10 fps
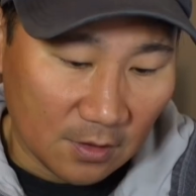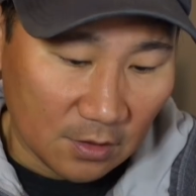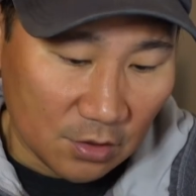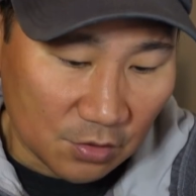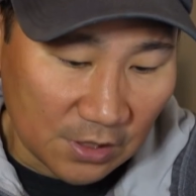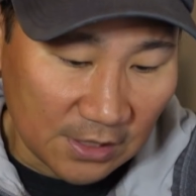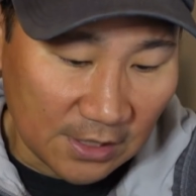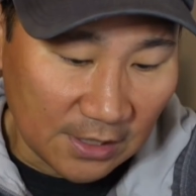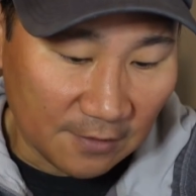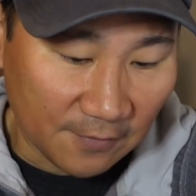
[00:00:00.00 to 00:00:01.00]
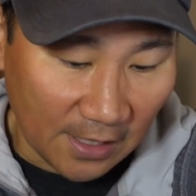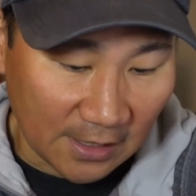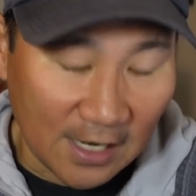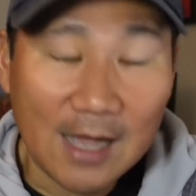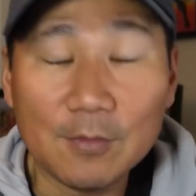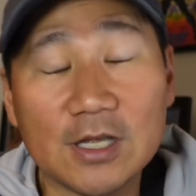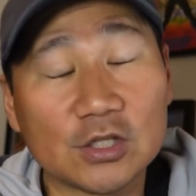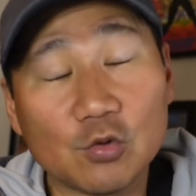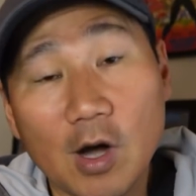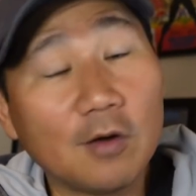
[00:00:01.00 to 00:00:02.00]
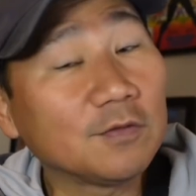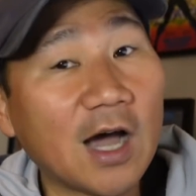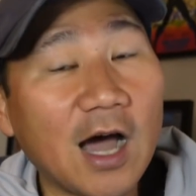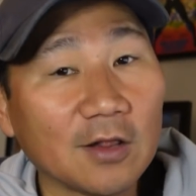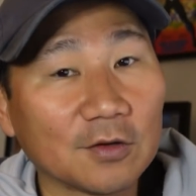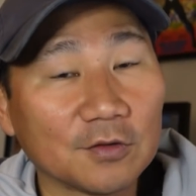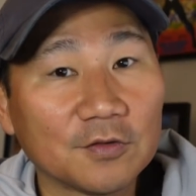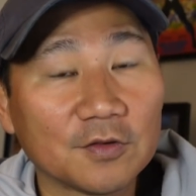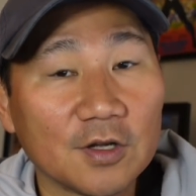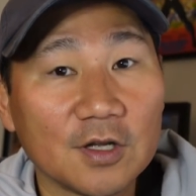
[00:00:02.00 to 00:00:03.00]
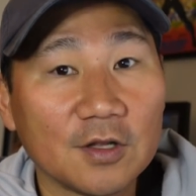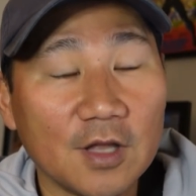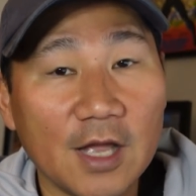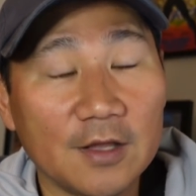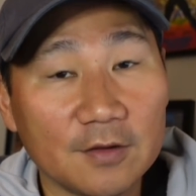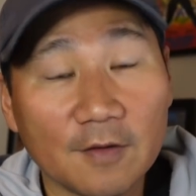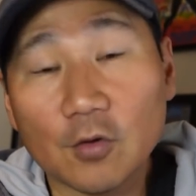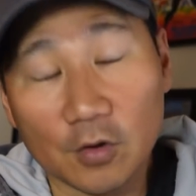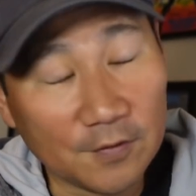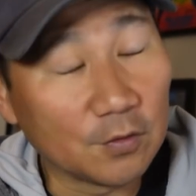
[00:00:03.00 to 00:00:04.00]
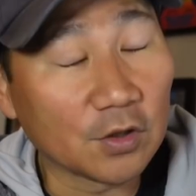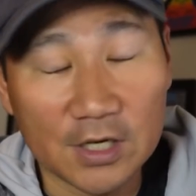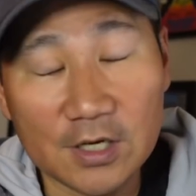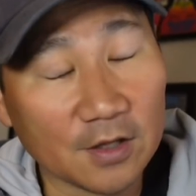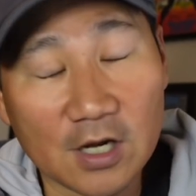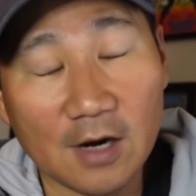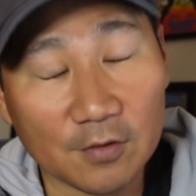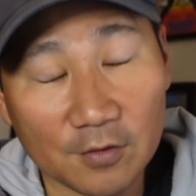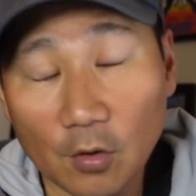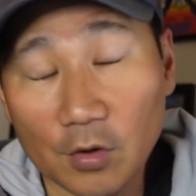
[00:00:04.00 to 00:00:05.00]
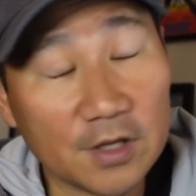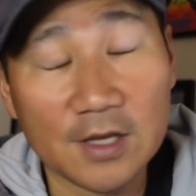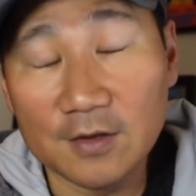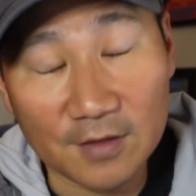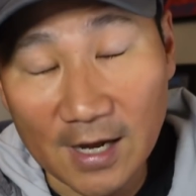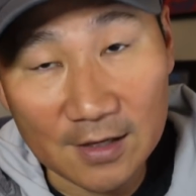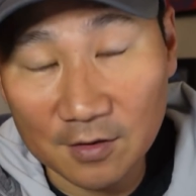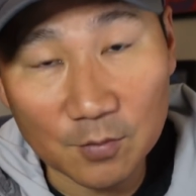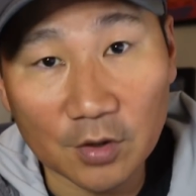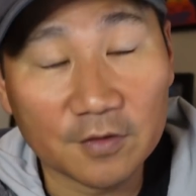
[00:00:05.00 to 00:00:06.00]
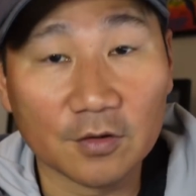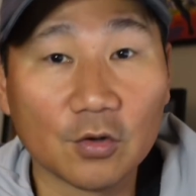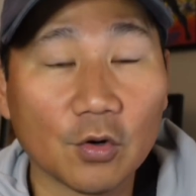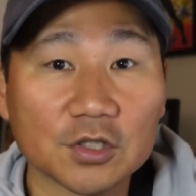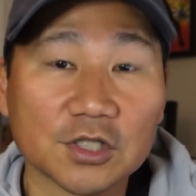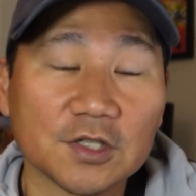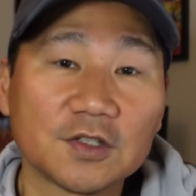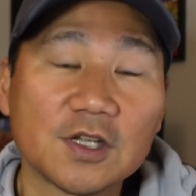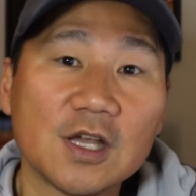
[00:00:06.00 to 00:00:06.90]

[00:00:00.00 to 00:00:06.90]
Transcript: You can get in a comic at $12, and of course, if you look at any of the covers or in the inside of these books, they're gorgeous.